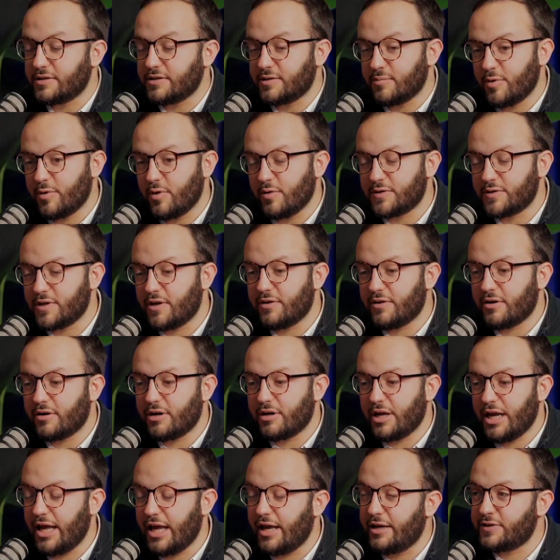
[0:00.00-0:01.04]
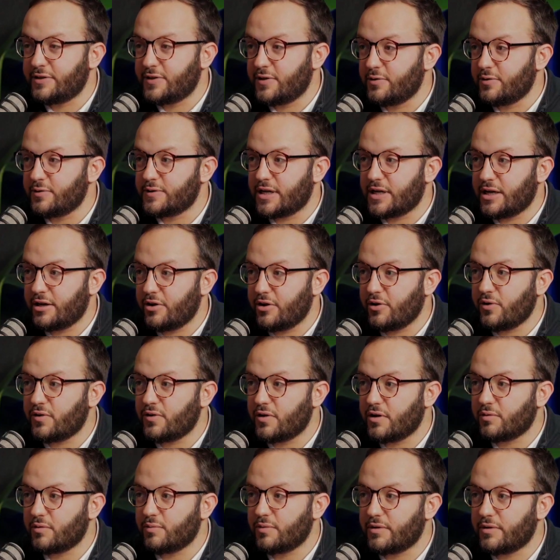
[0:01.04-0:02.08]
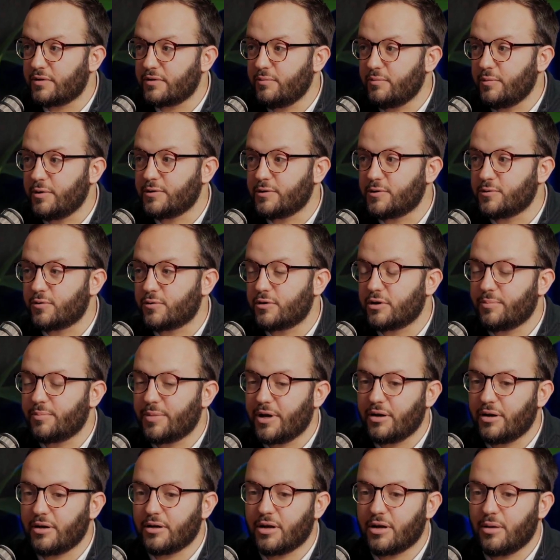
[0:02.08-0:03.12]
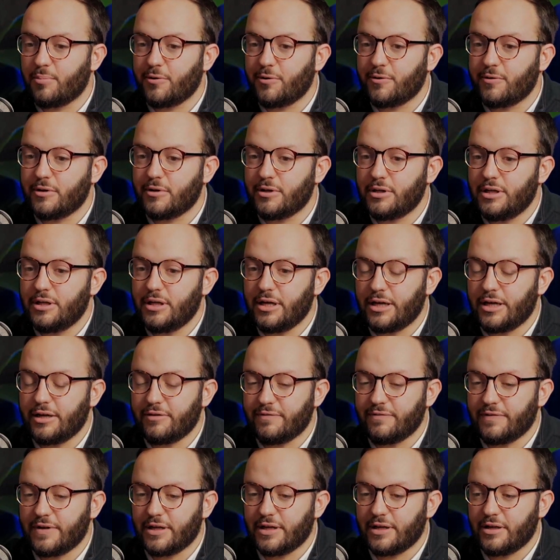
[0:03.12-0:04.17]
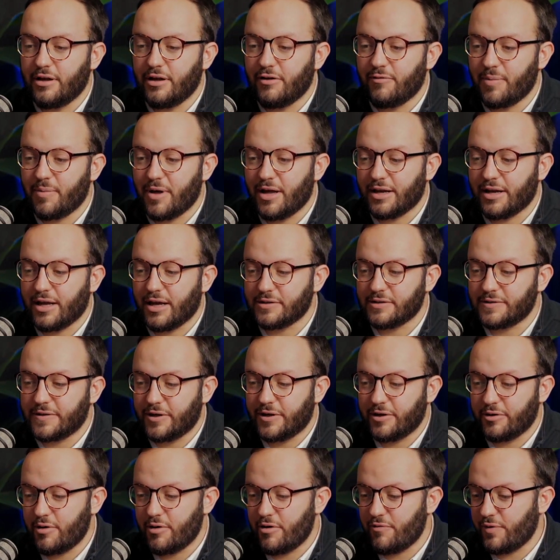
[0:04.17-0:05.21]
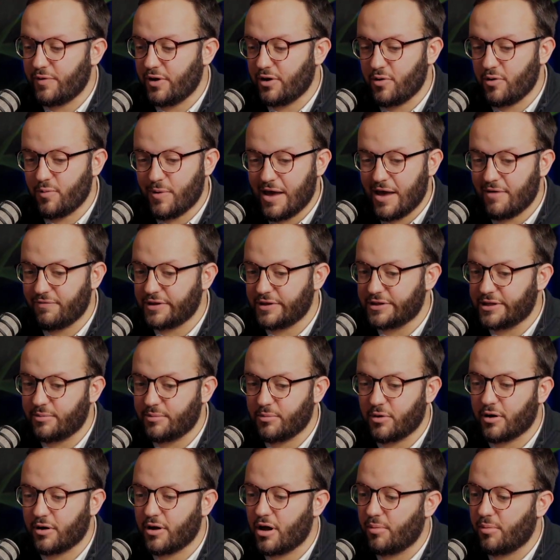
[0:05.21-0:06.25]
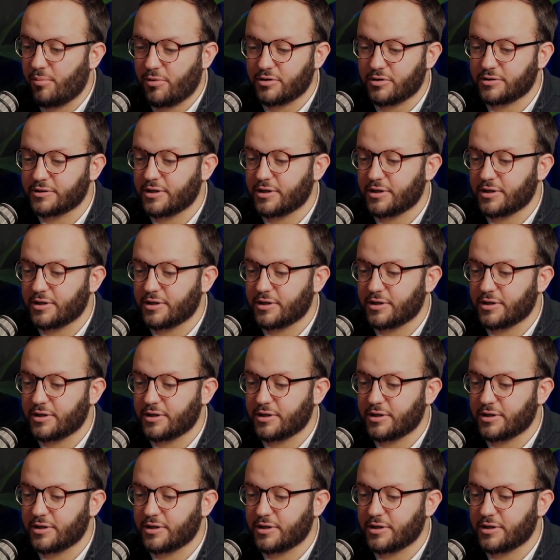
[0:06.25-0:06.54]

those other ESOs that I know you talked with Jordan about a couple of podcasts ago. We have the Chamber of Commerce come